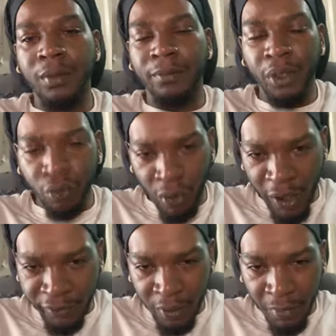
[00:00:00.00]
But you
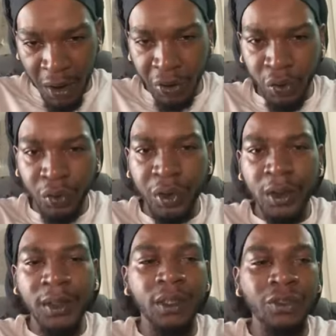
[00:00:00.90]
have to make sure
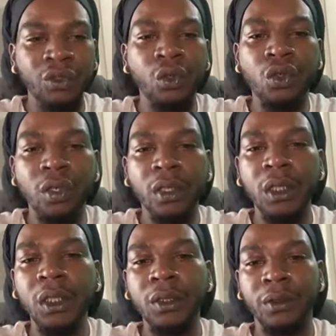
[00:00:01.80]
this is your
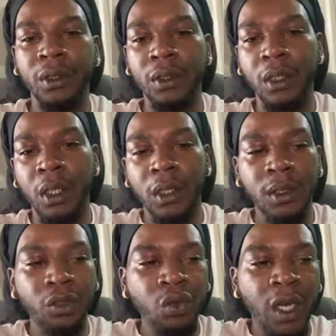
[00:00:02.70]
energy
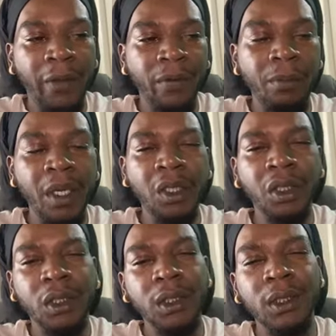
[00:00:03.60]
you have to make
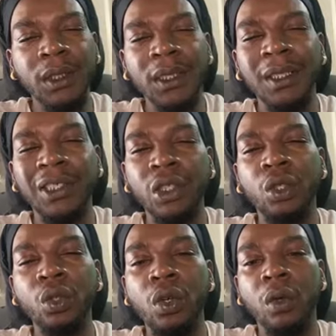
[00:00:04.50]
sure this, this is
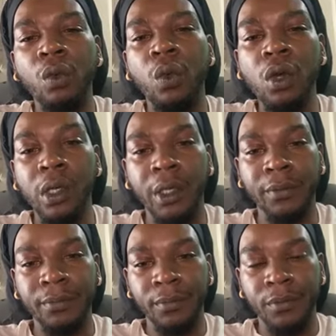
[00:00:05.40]
your one.
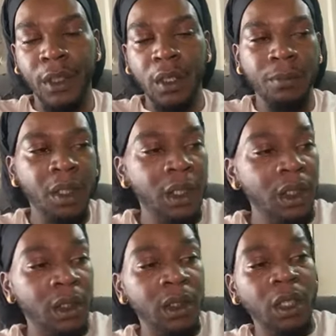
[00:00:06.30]

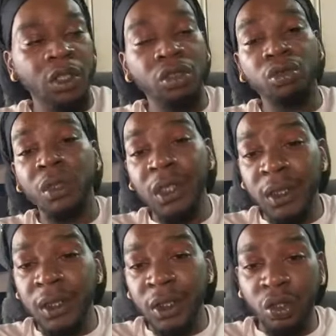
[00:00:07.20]
Because the
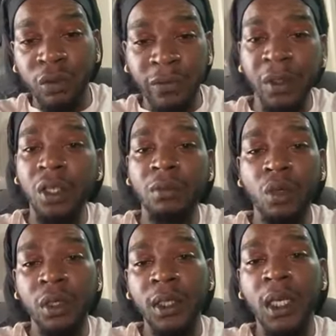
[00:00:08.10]
reason that you fail
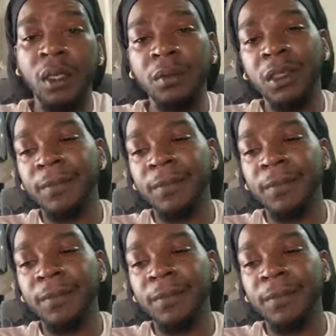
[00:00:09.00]
more times